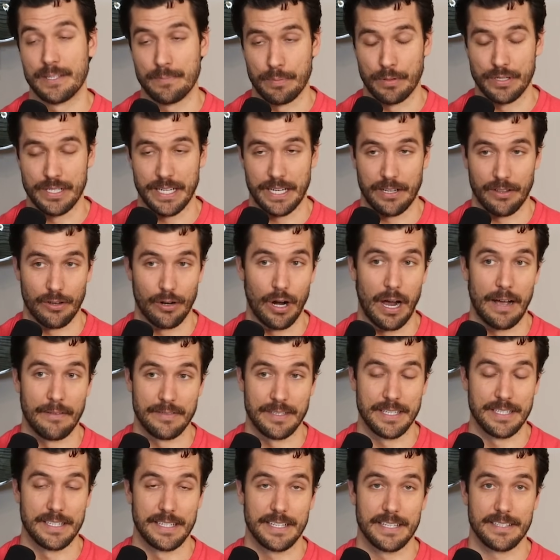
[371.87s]
particular
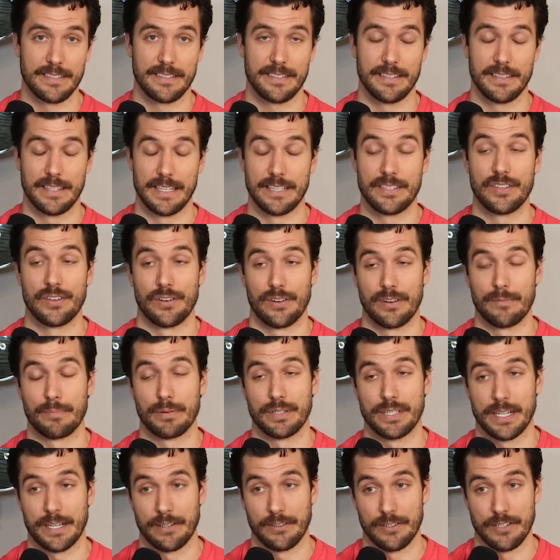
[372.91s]
offseason, because this year in
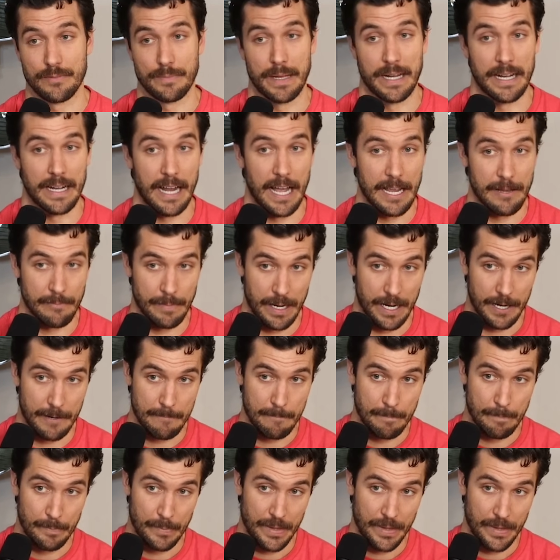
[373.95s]
particular has been a nightmare.